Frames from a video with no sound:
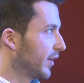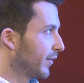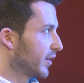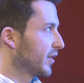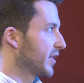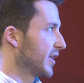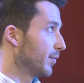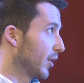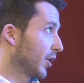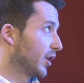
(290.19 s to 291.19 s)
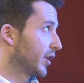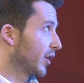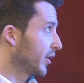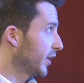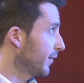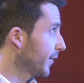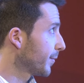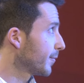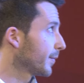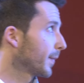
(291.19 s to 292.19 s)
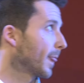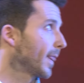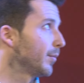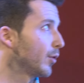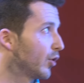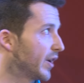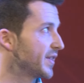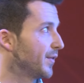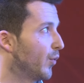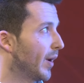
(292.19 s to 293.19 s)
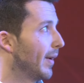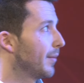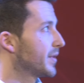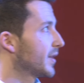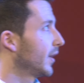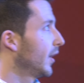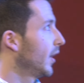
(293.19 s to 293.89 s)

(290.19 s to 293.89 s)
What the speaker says: even simpler alternative, progressive web apps.